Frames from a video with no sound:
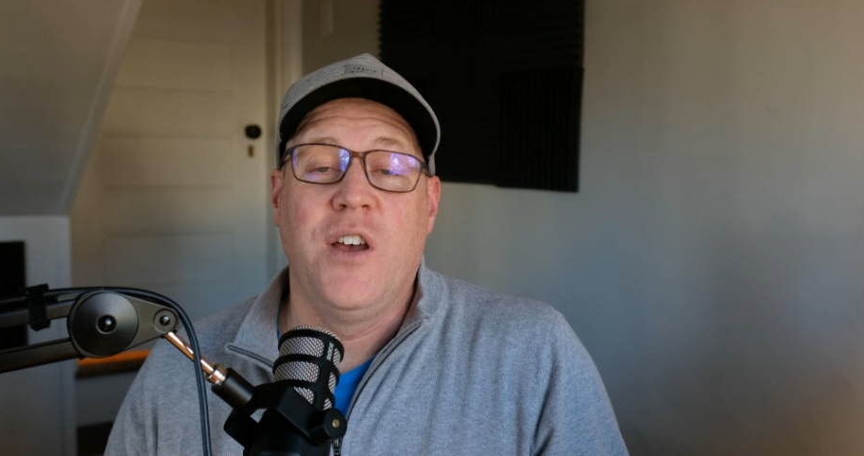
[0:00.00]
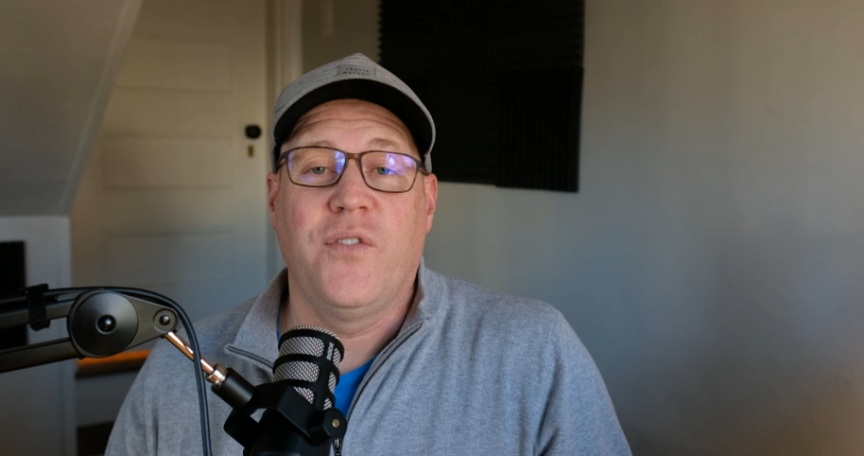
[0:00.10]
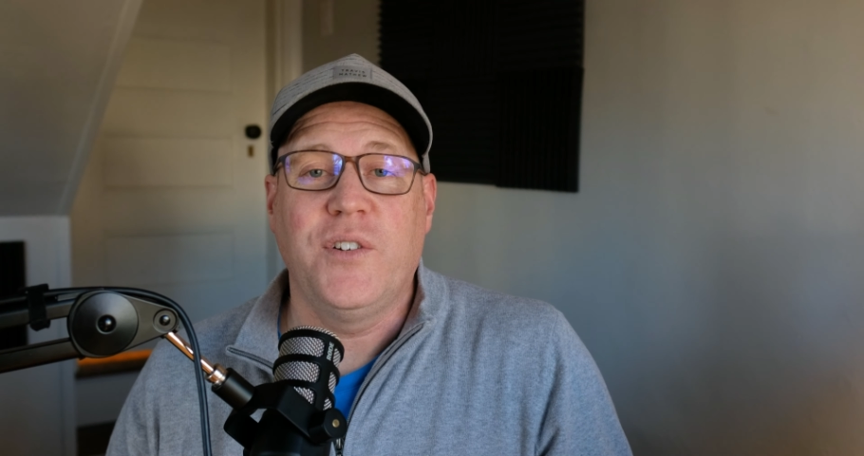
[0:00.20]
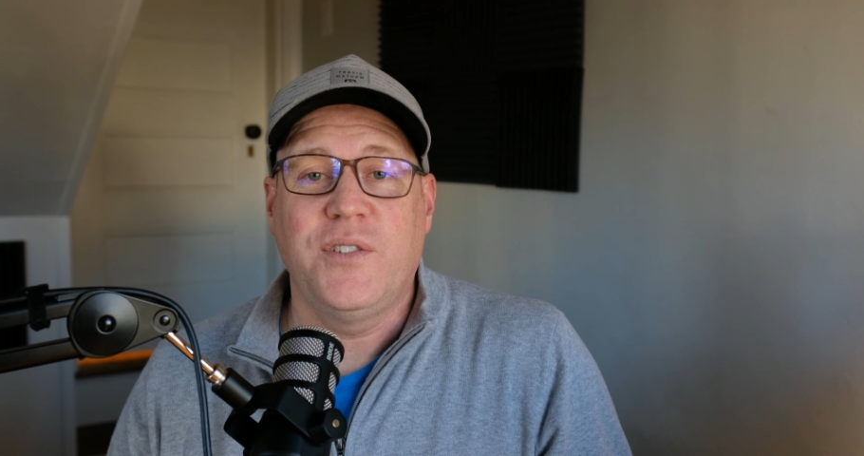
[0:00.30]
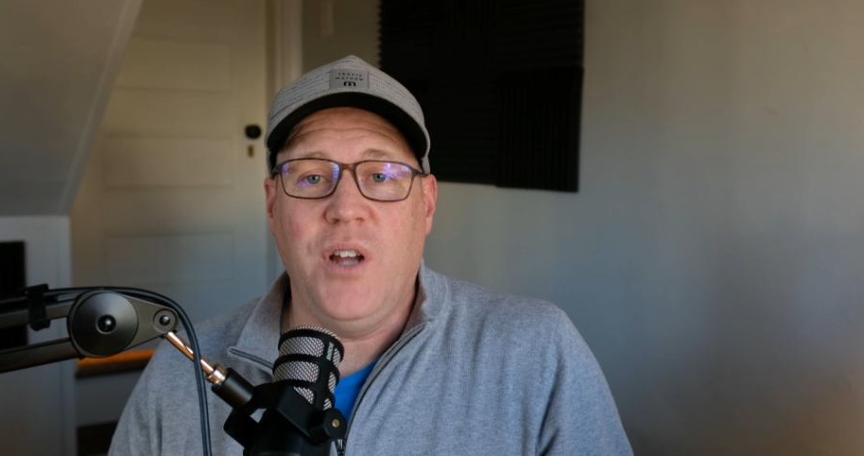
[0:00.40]

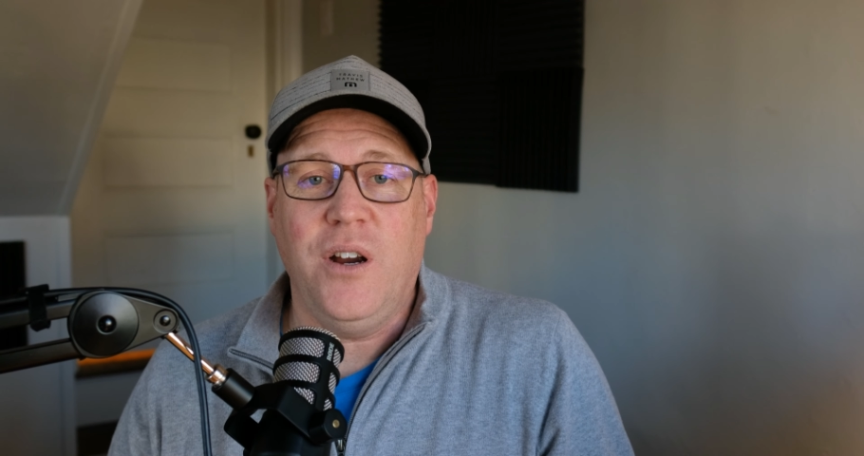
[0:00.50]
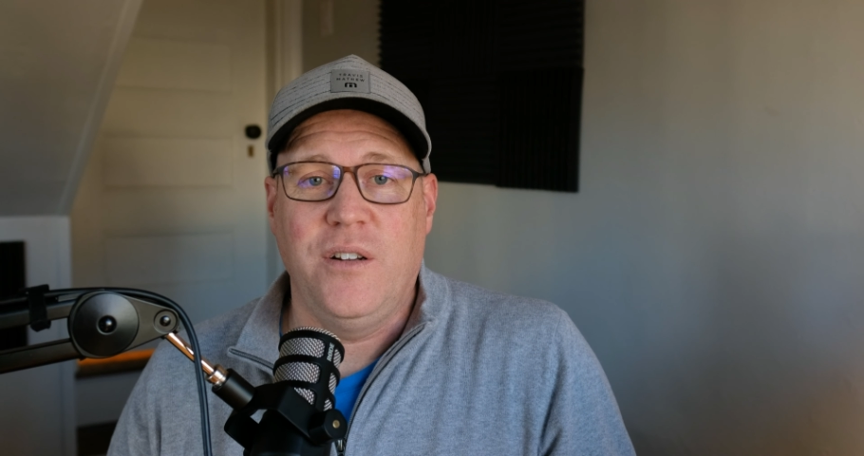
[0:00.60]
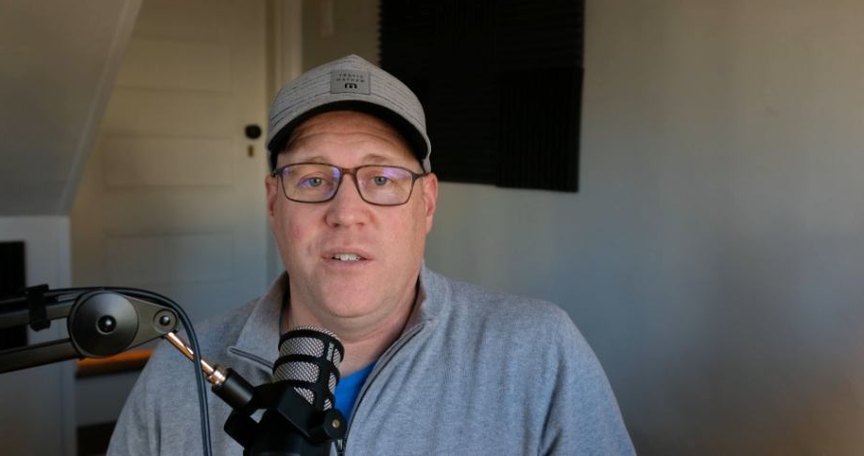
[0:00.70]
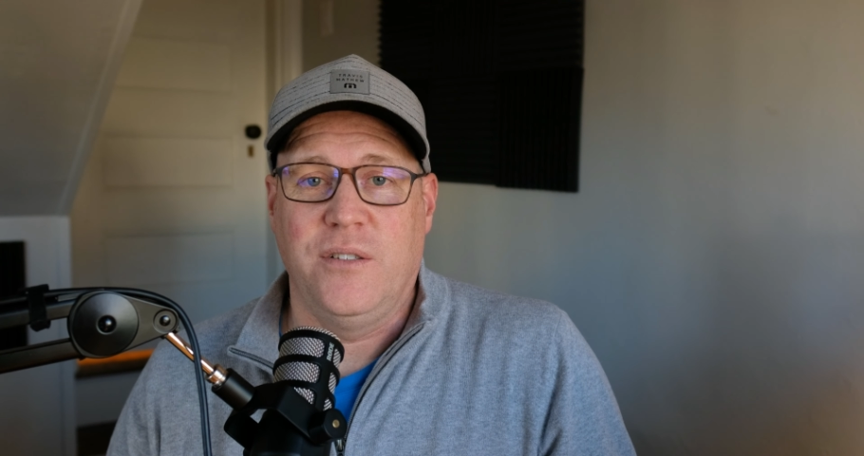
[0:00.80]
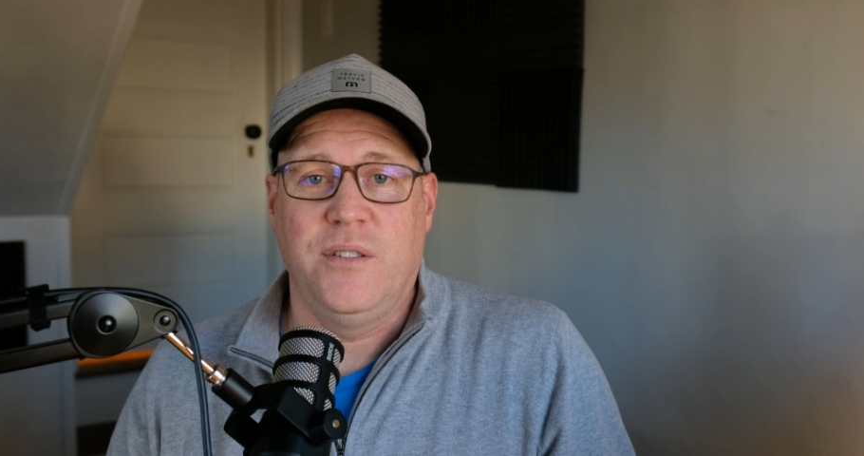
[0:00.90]
For
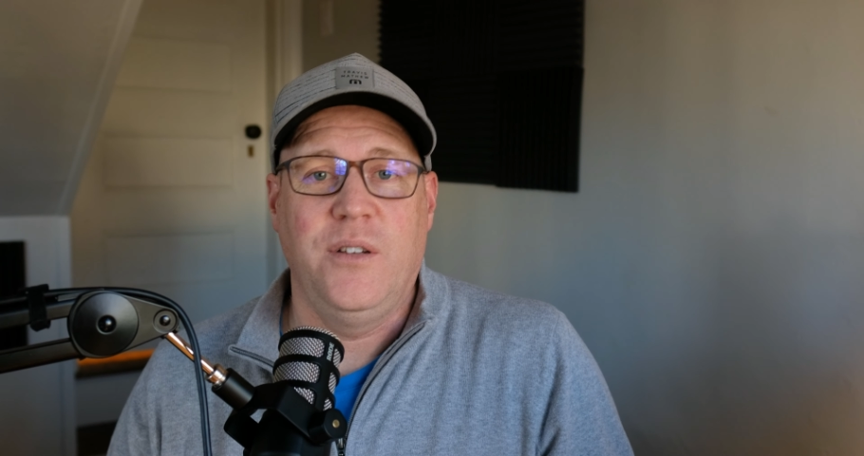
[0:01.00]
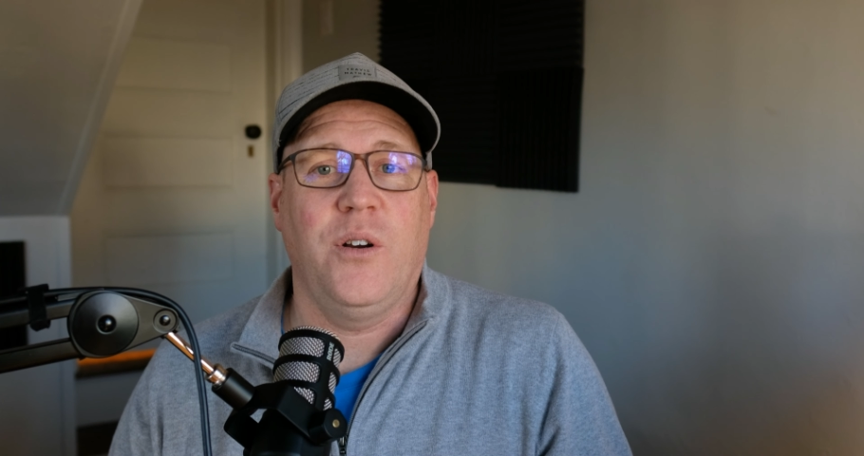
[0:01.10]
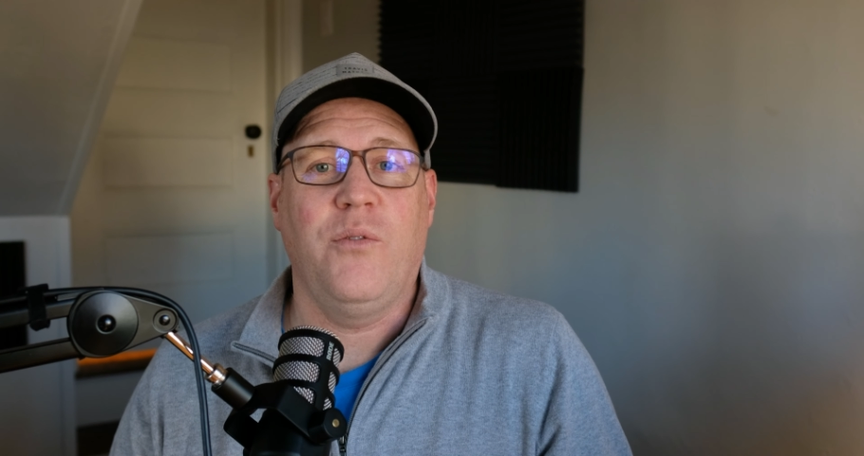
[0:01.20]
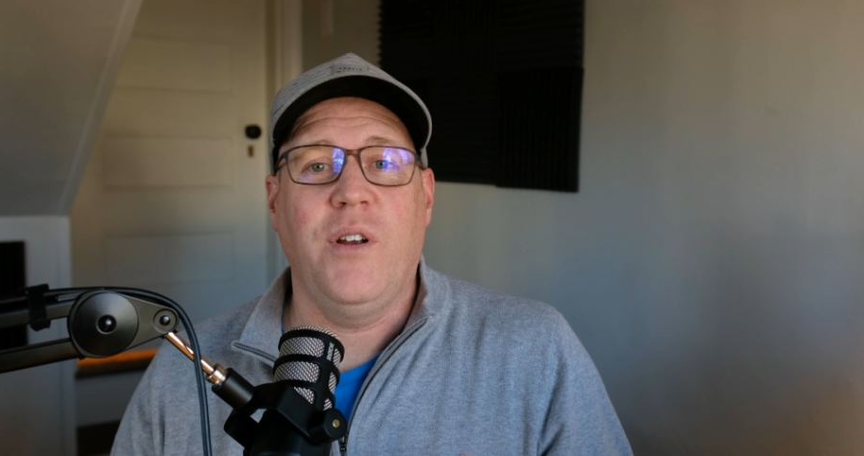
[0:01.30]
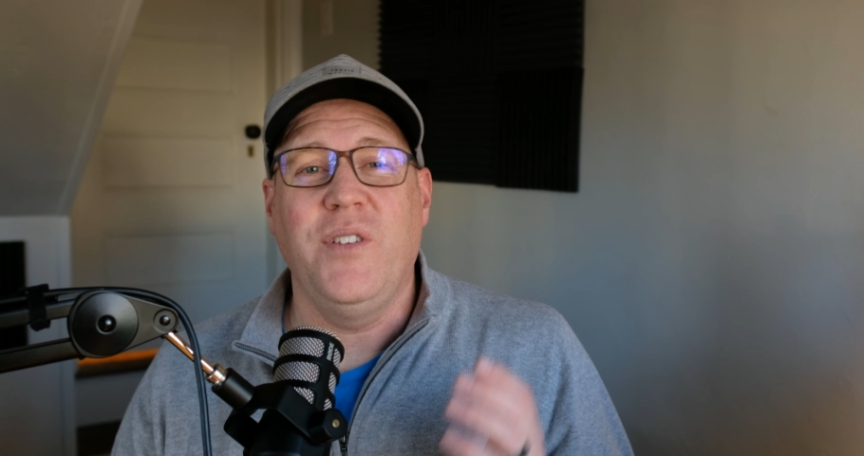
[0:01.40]
starters, there
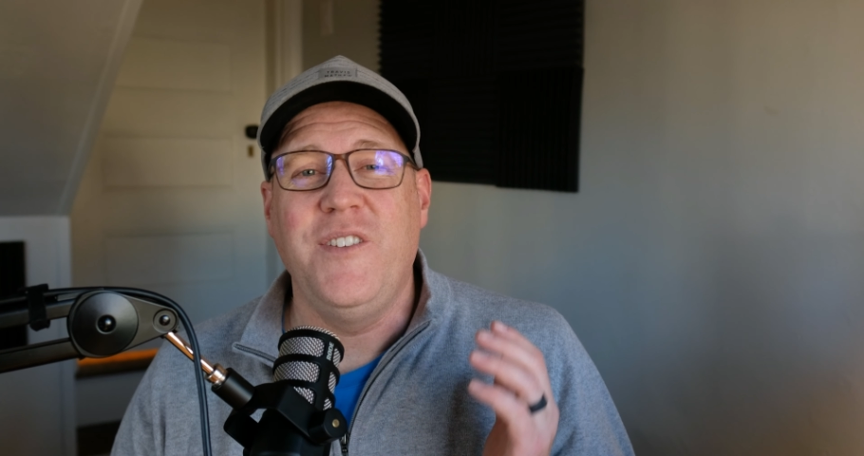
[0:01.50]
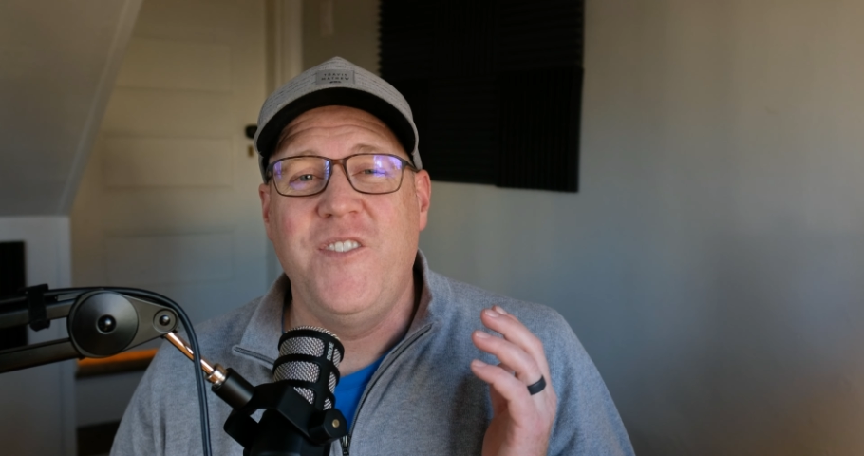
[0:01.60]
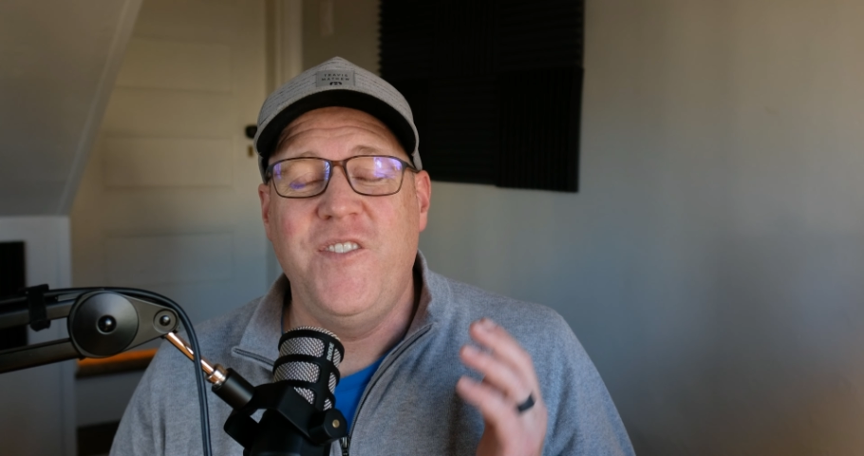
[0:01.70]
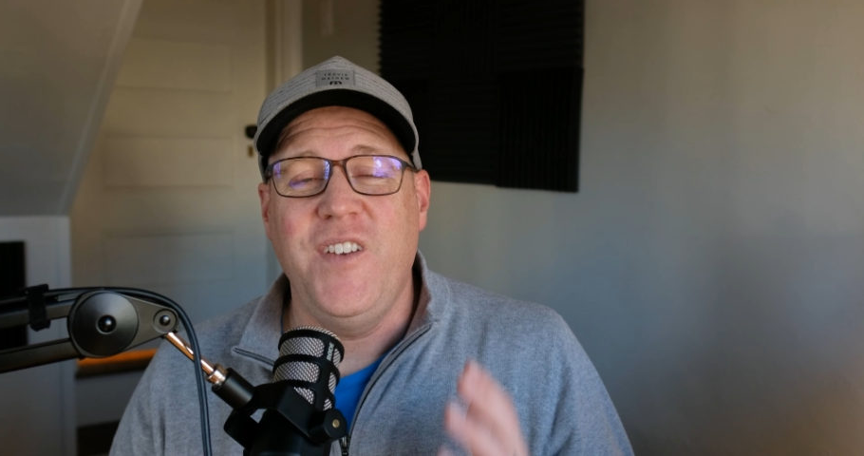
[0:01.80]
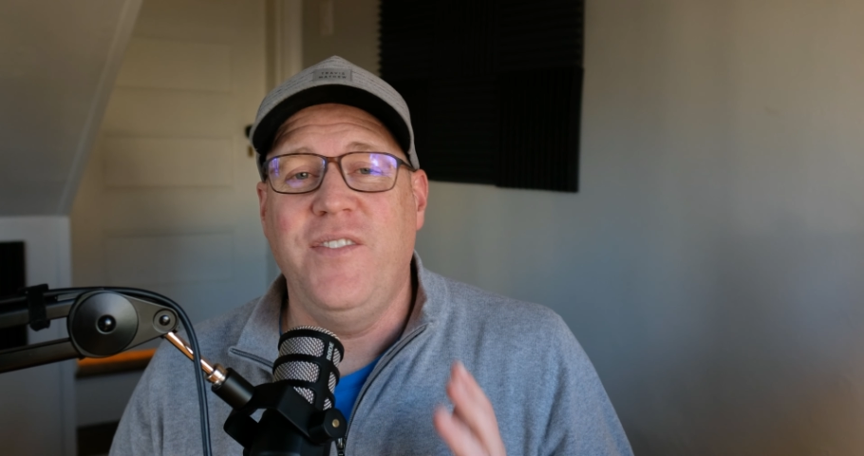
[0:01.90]
are roughly
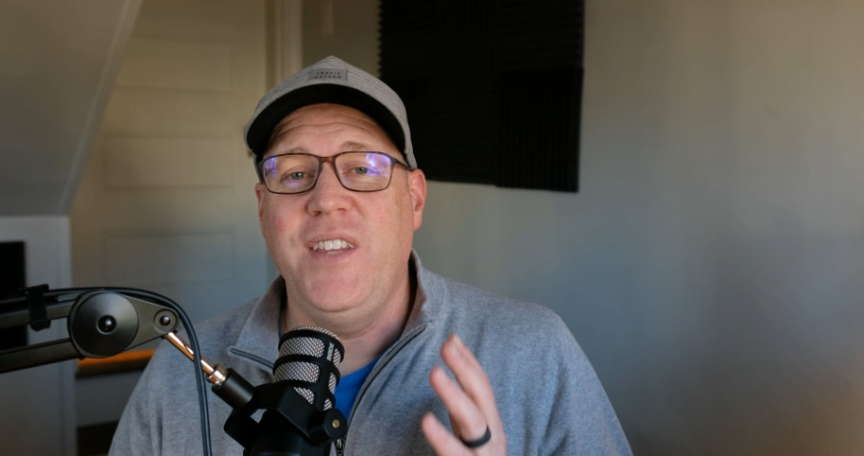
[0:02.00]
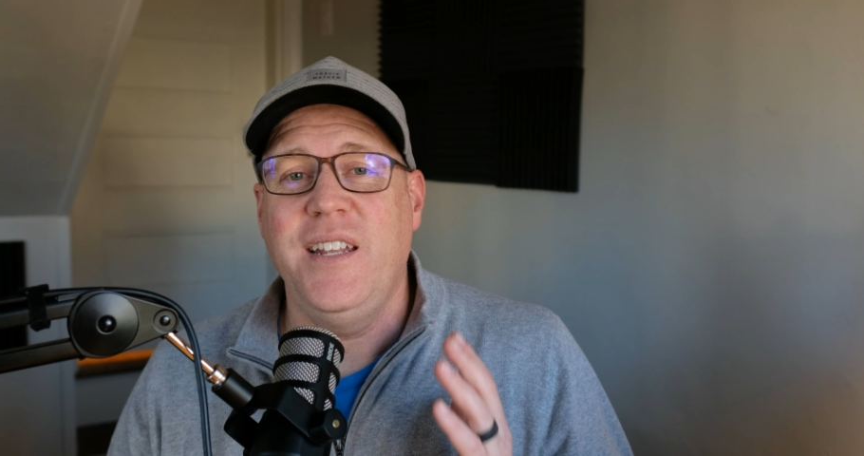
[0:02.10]
50